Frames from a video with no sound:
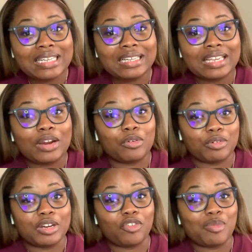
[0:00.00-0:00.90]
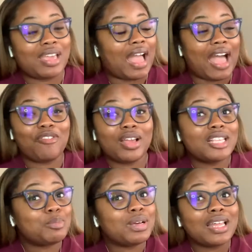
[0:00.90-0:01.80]
you know, read for me, I read this
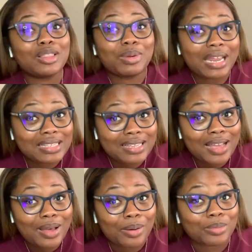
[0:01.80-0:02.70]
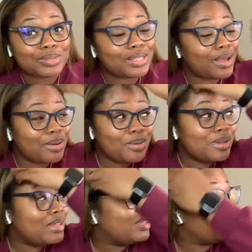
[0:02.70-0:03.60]
book like 3 days ago, so
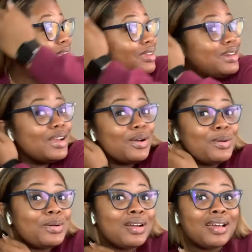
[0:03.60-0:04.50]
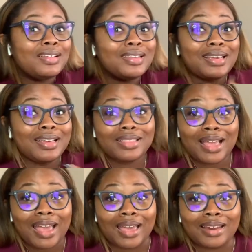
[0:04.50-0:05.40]
you know, look at
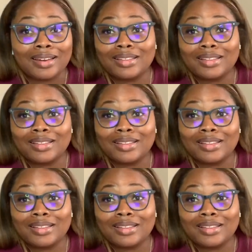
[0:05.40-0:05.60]
that.